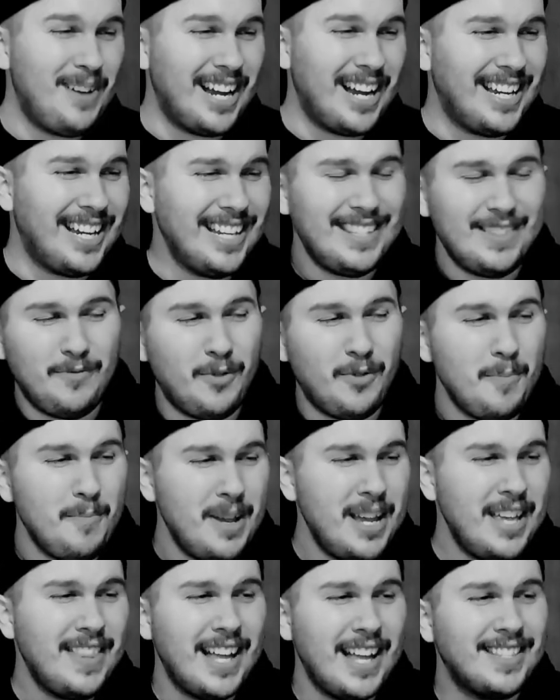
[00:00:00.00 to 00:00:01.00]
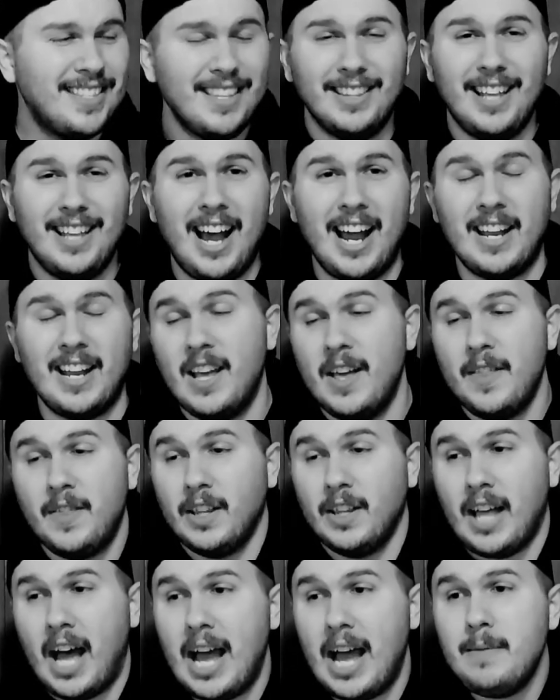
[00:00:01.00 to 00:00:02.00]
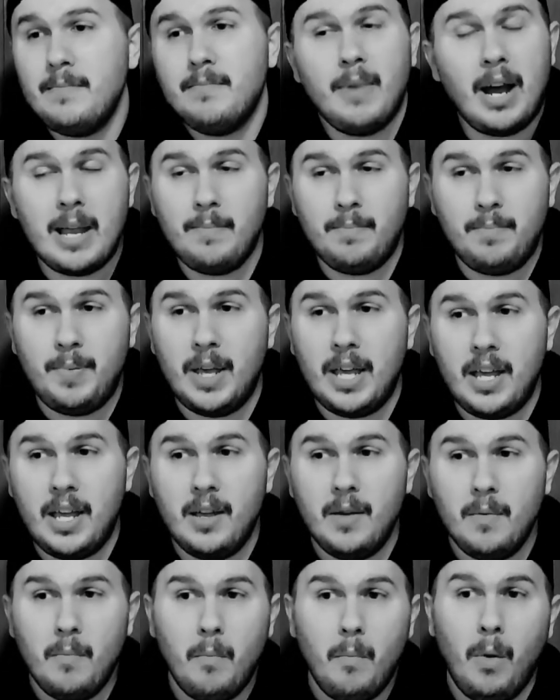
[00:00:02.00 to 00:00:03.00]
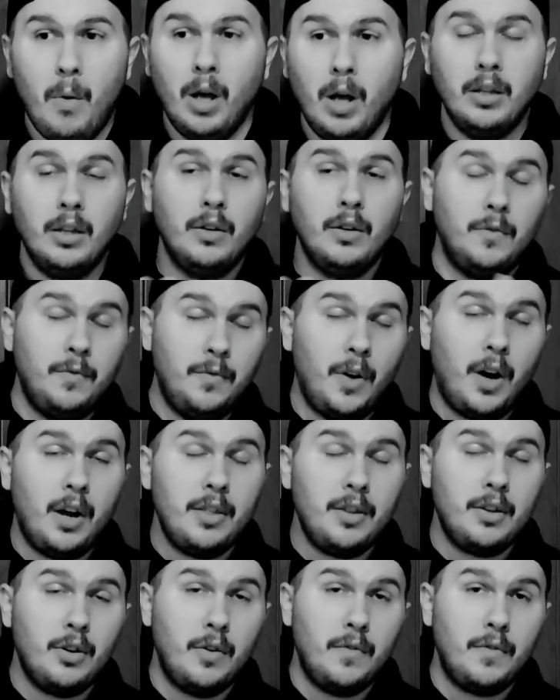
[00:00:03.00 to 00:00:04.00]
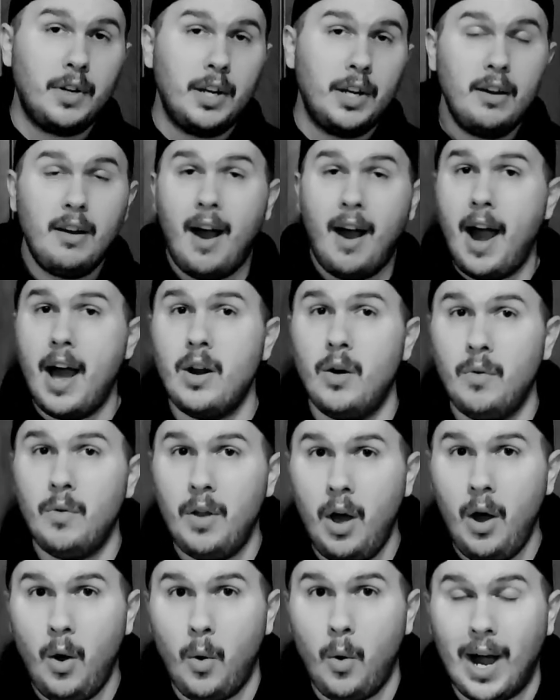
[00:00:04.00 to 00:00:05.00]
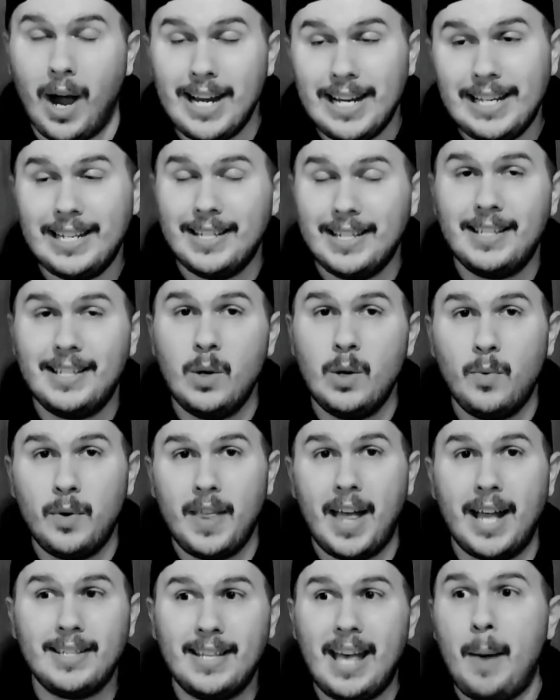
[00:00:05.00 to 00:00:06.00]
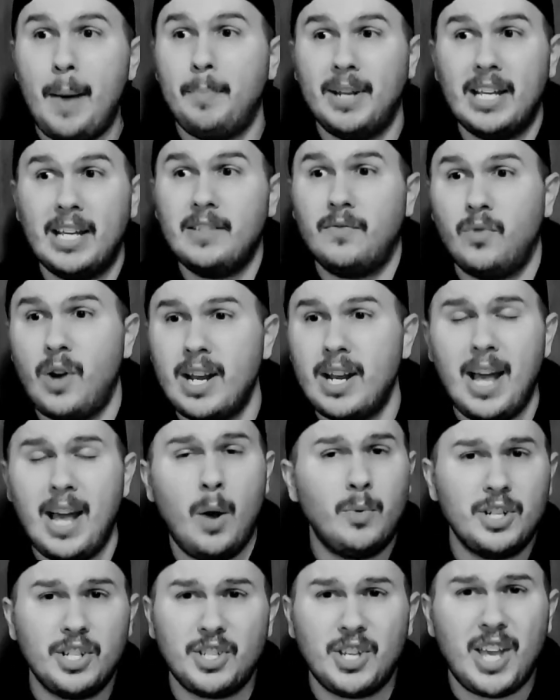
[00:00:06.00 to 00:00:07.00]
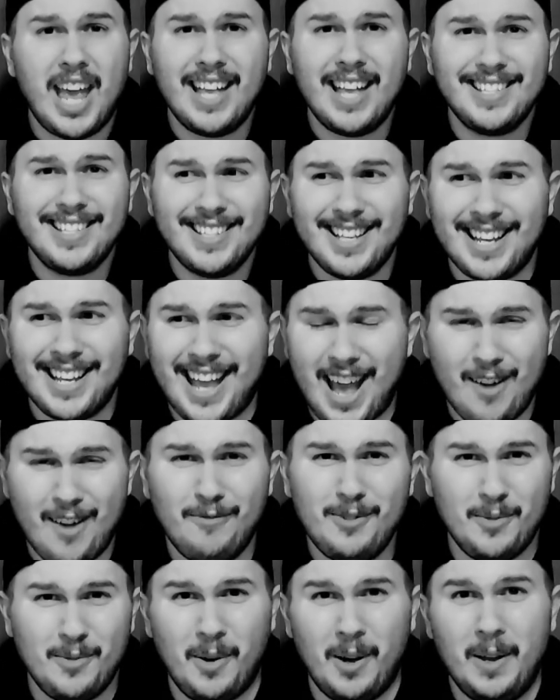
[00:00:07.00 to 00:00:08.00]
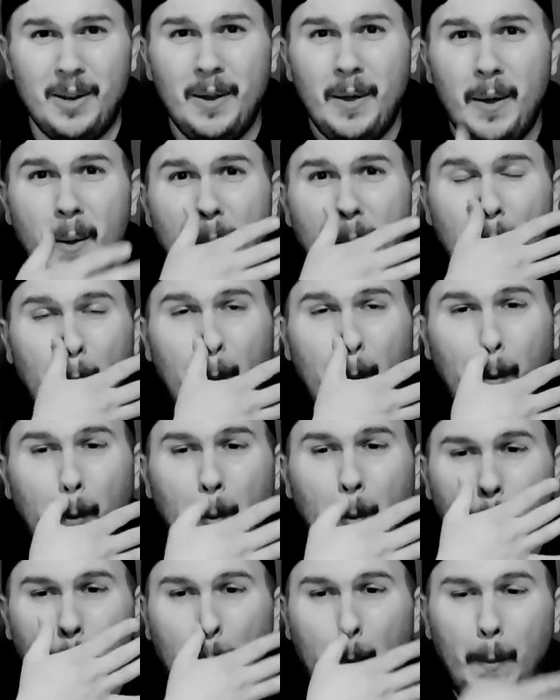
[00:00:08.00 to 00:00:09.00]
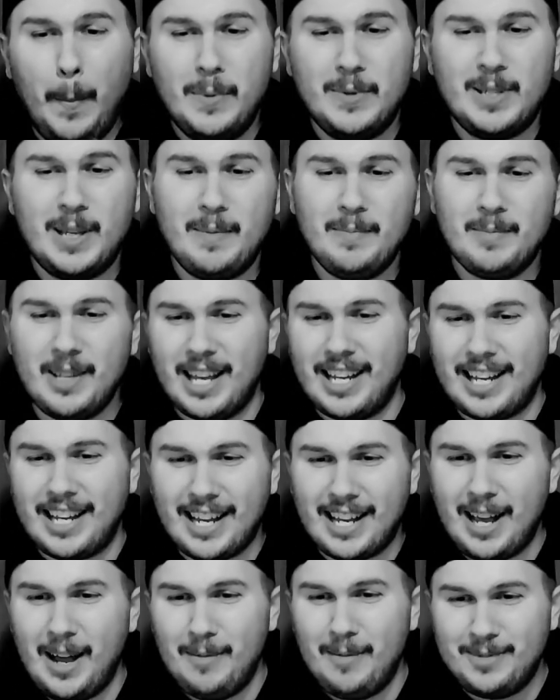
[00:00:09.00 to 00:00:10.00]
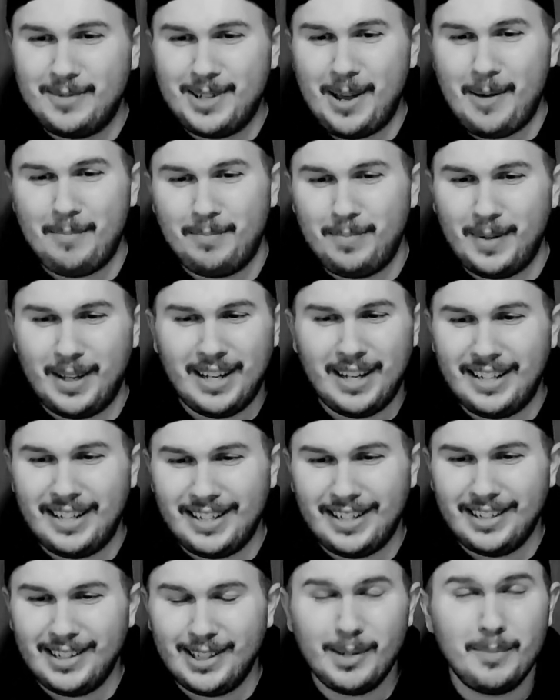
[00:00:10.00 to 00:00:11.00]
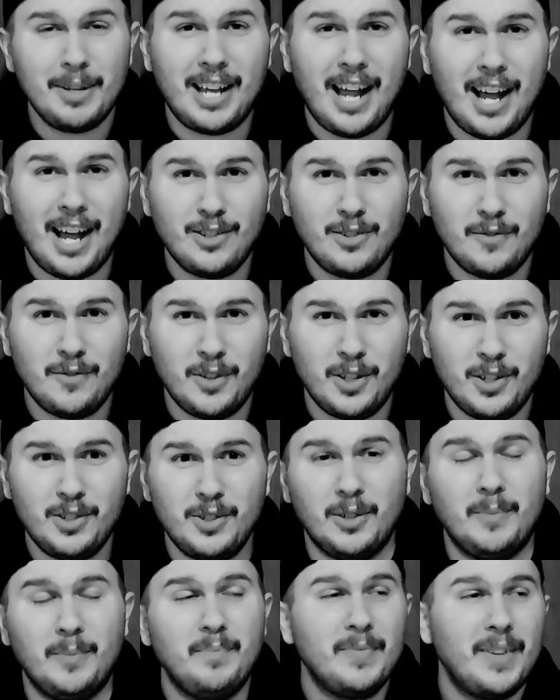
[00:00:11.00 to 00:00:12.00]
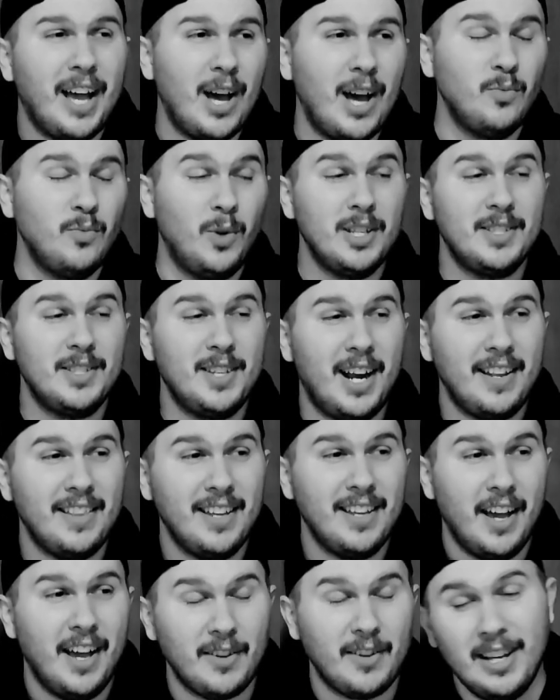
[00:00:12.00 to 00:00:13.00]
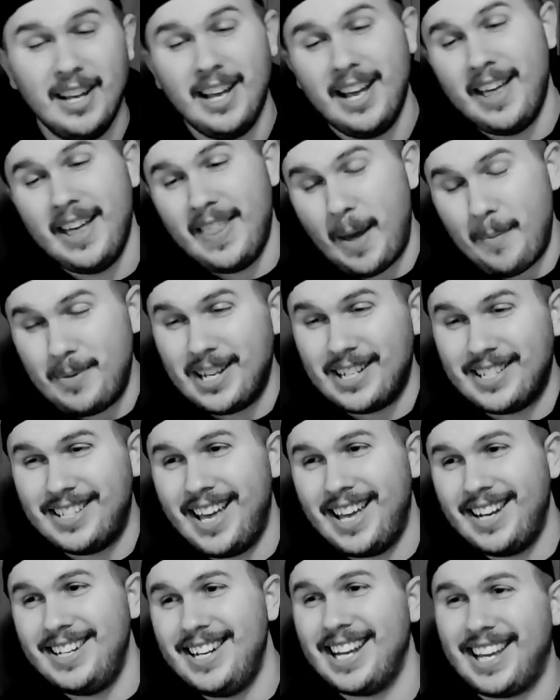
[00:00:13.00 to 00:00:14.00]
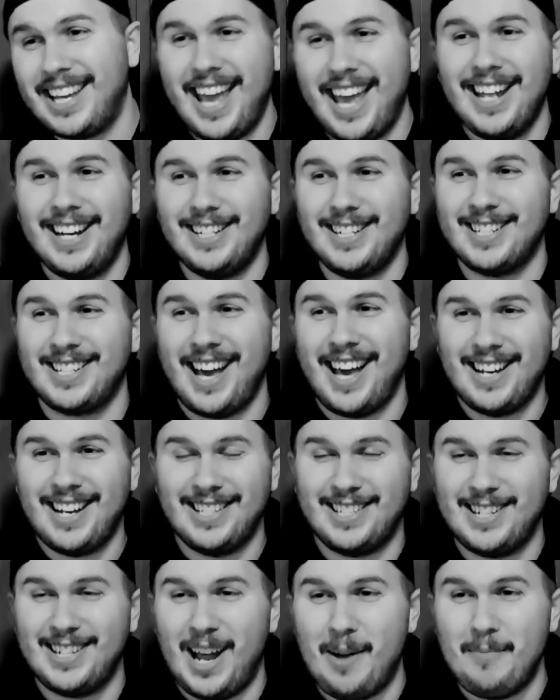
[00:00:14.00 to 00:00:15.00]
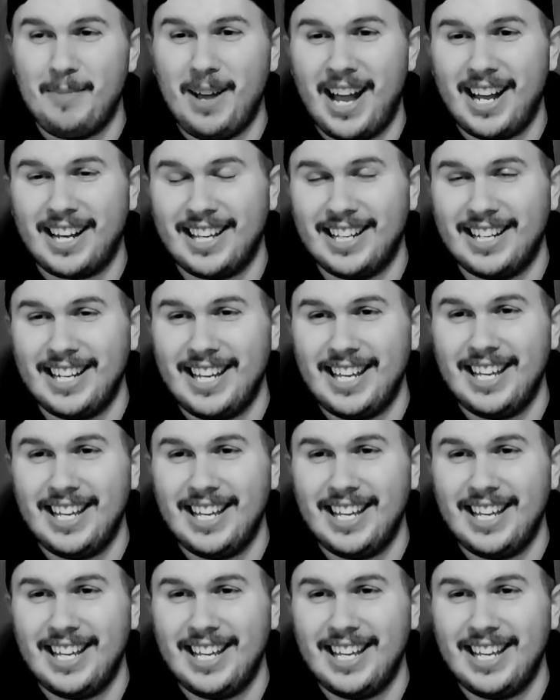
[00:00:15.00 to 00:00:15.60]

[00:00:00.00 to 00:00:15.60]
guess for me, that's the line. The line might be a little farther over here. I don't know. I need to see where that's at. But as of right now, we're just canceling everyone who seems like it comes up a little bit controversial on one side or the other. That being said, Nick Cannon just got his job back, and he